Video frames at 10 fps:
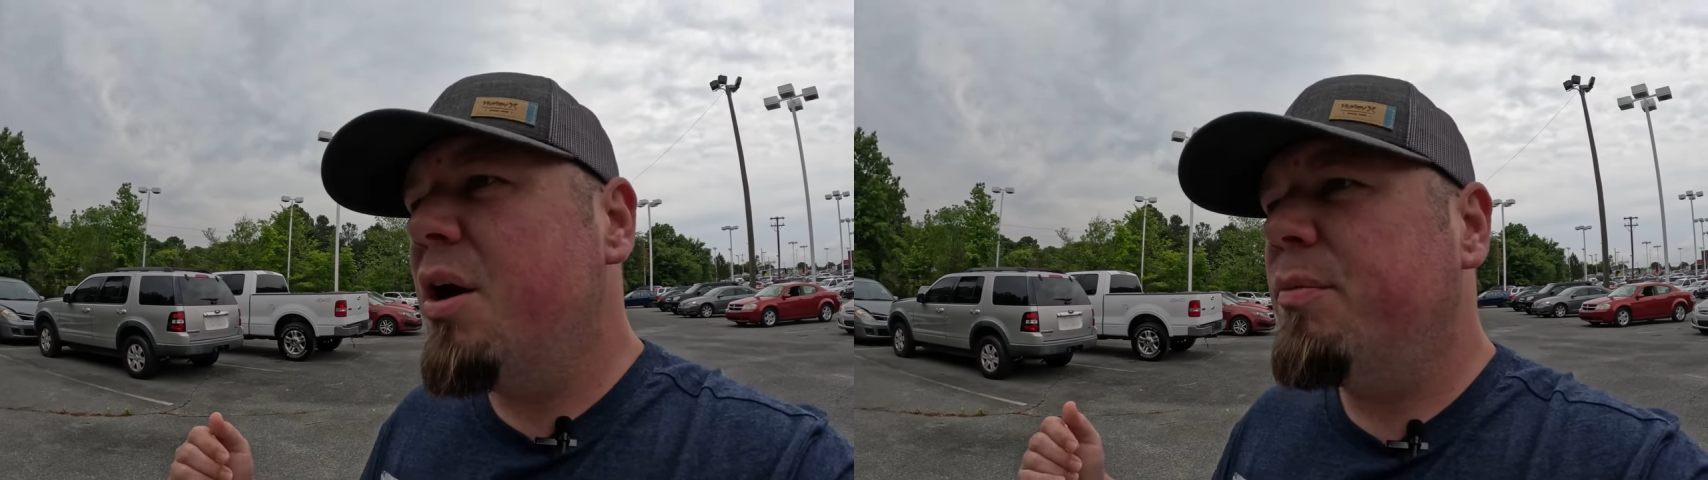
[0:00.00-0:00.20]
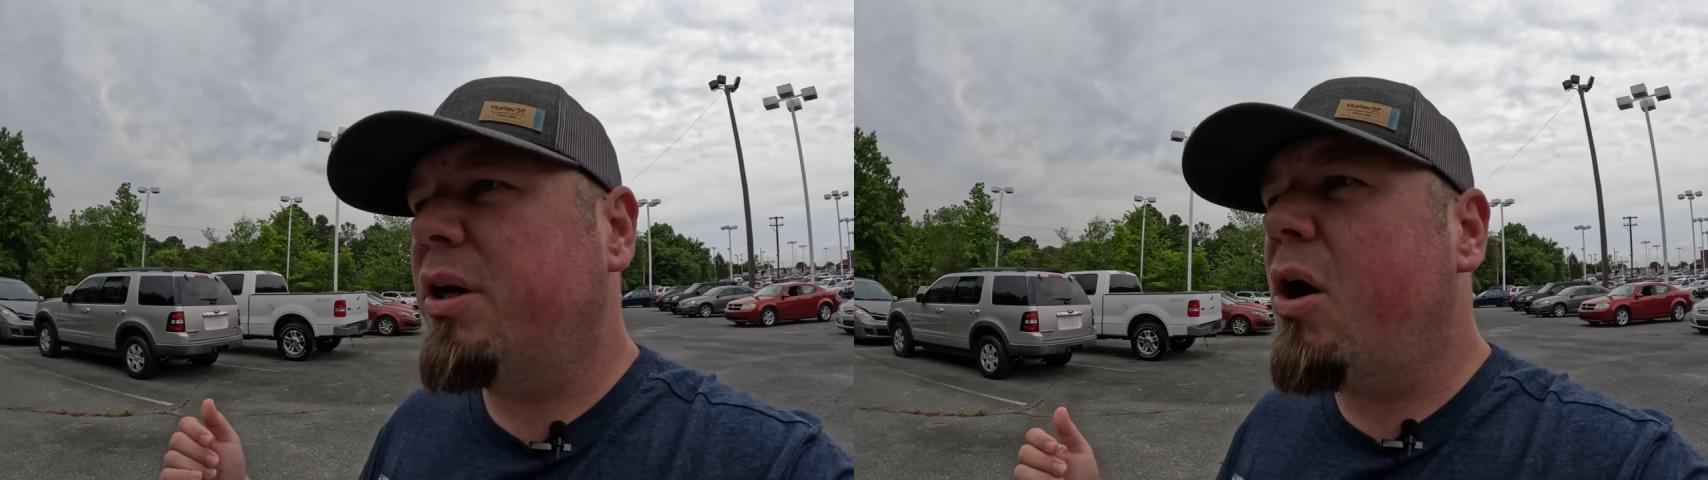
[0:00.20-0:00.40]

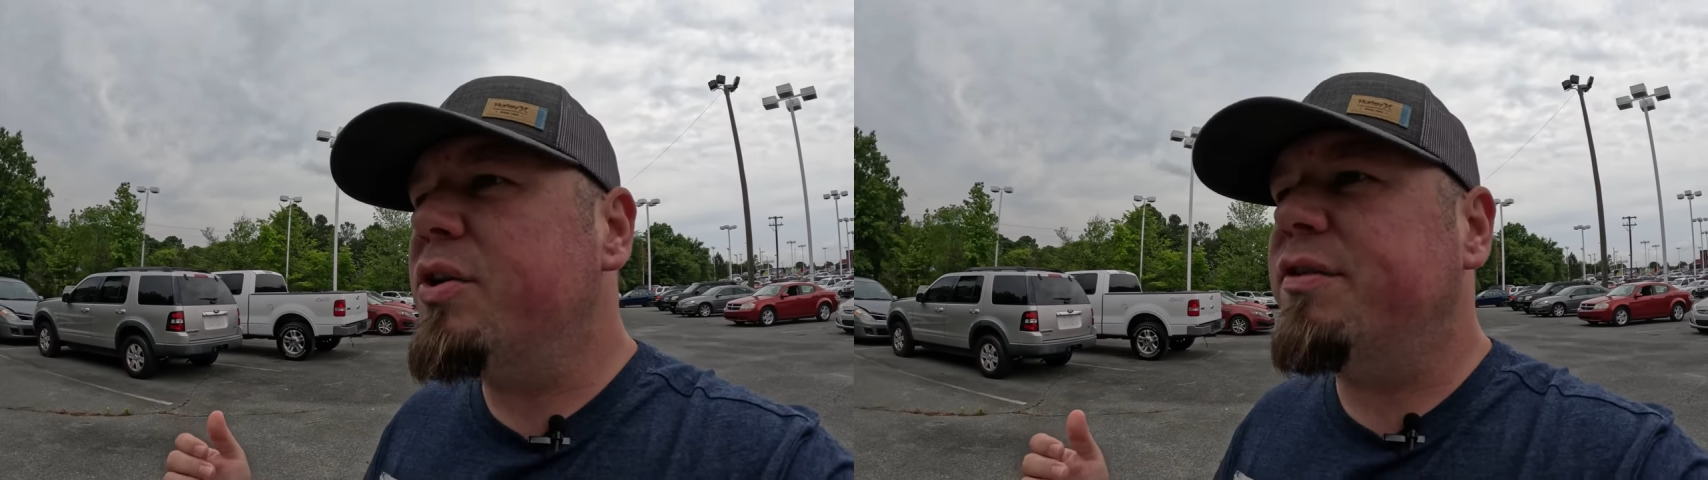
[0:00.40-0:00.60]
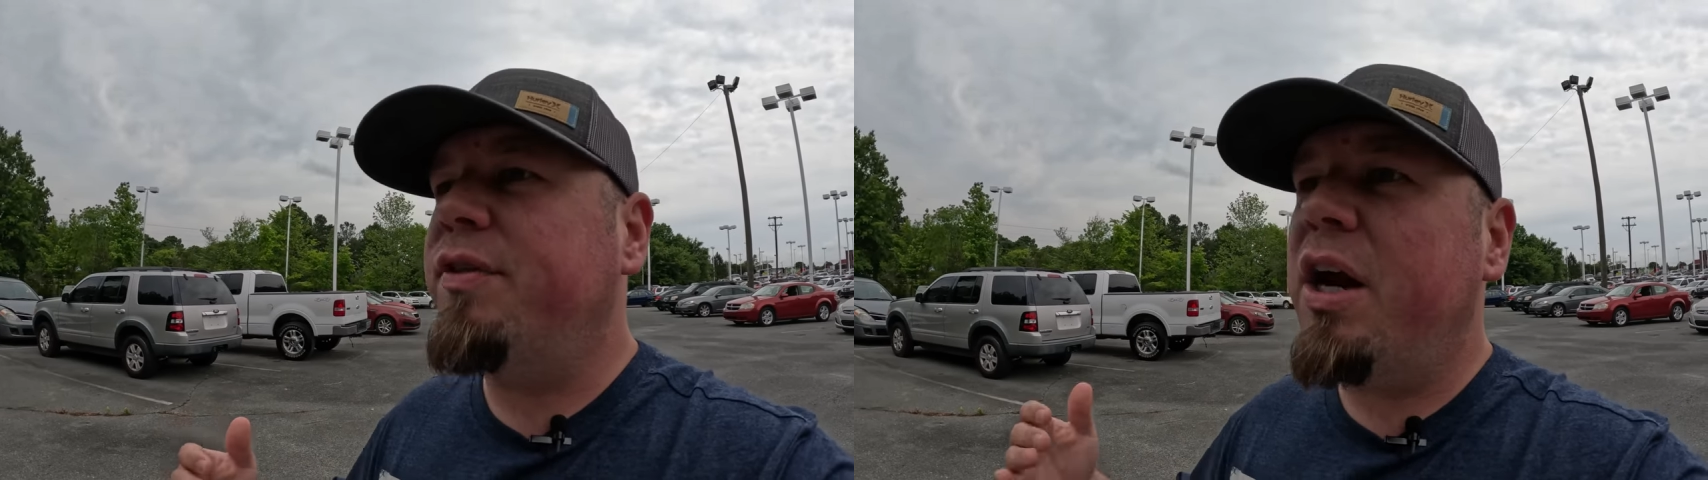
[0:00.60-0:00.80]

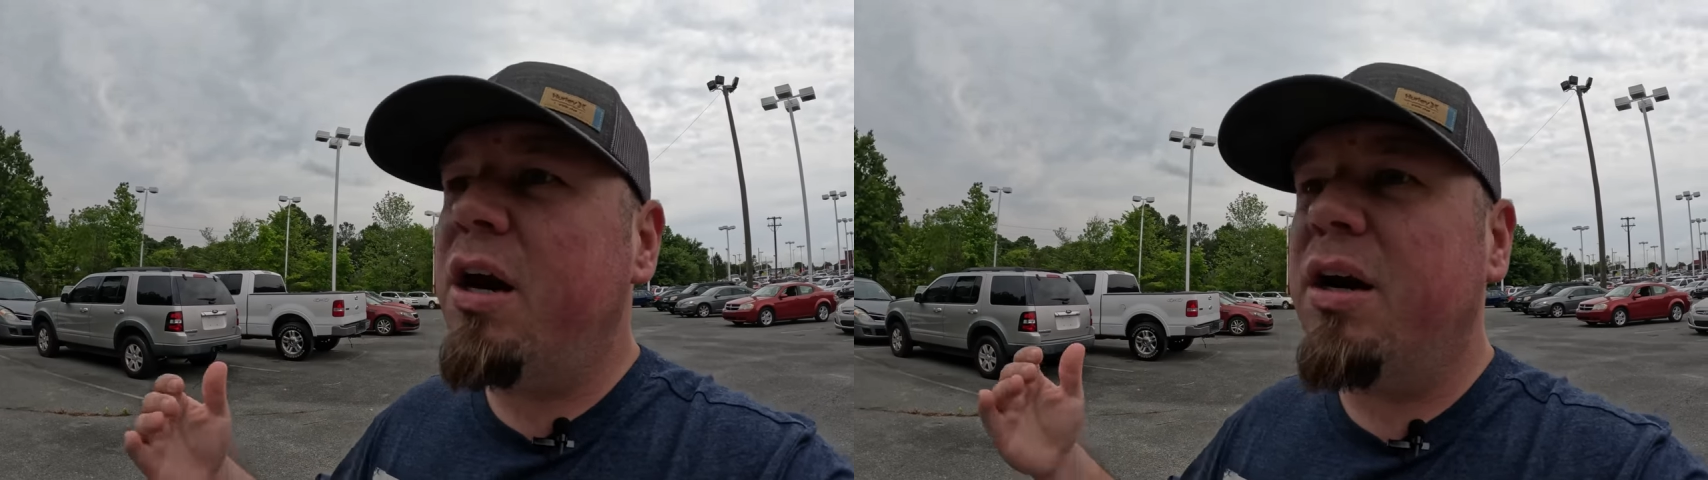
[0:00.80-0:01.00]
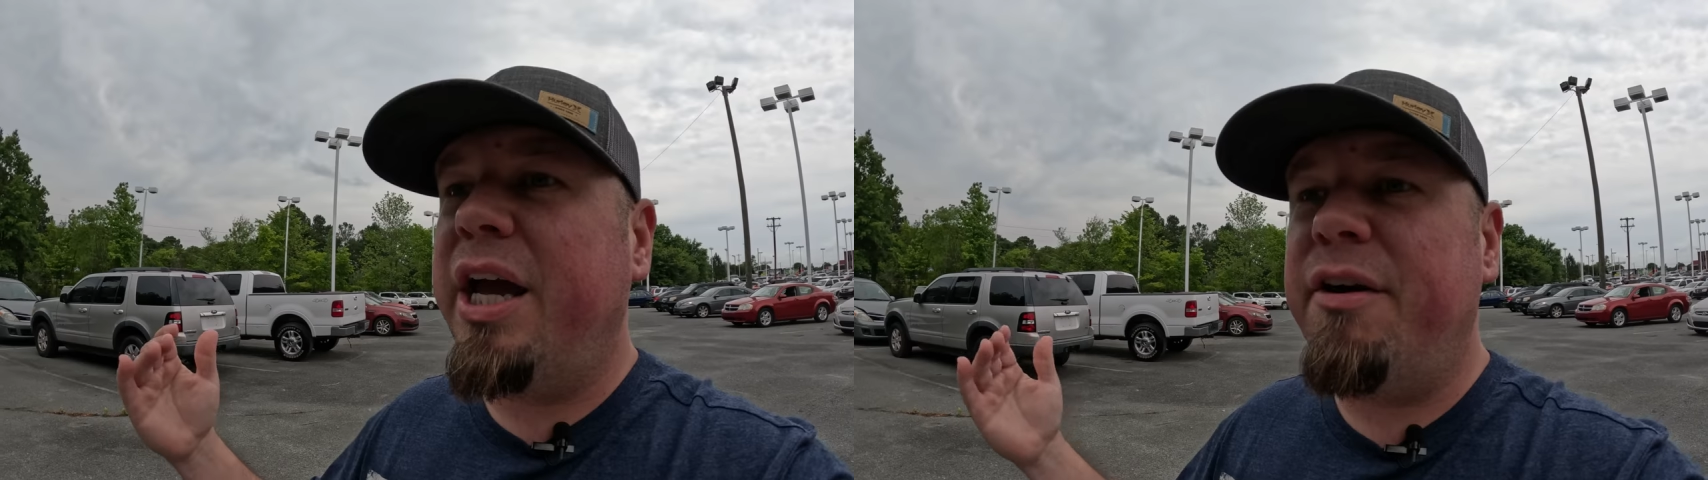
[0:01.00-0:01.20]
because if
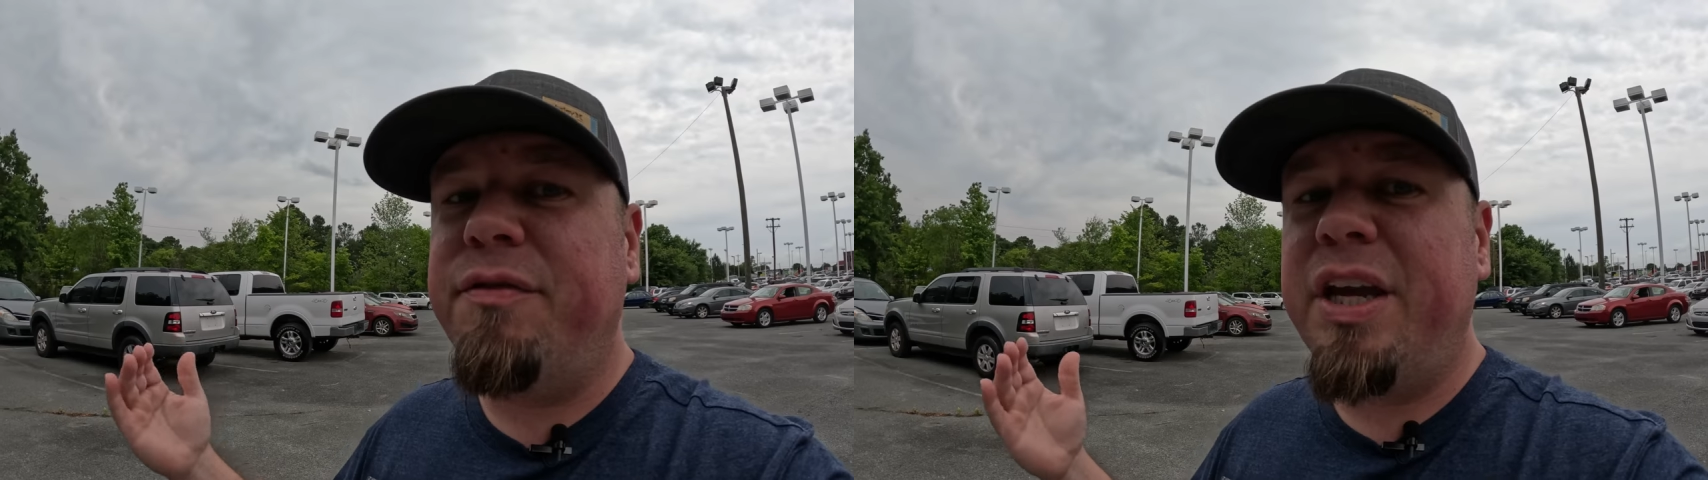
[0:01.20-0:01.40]
they're if,